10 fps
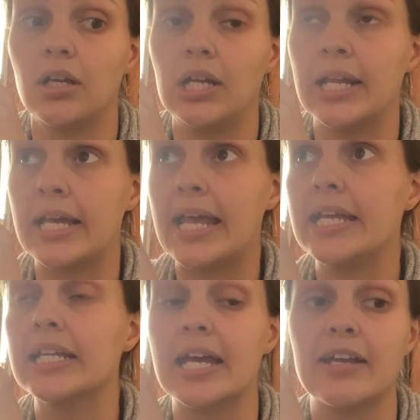And I
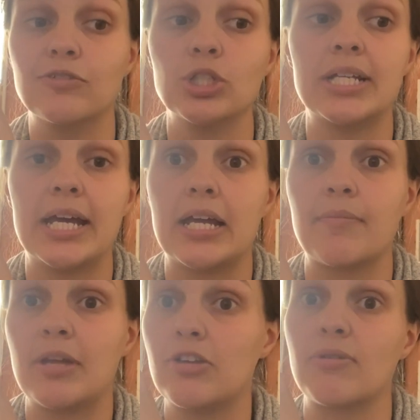hate it every day.
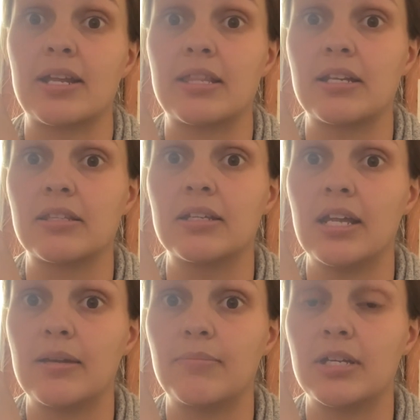I'm angry at the end of the
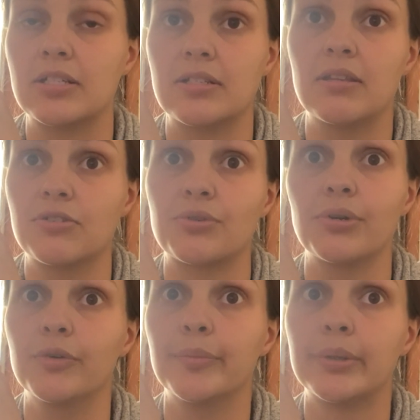day because of this
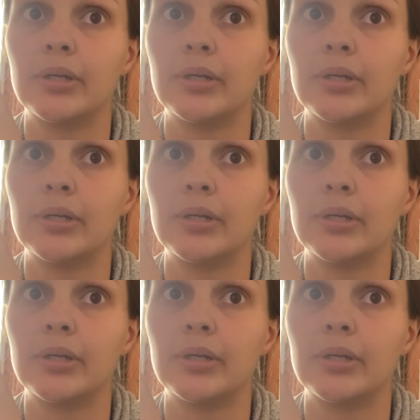group.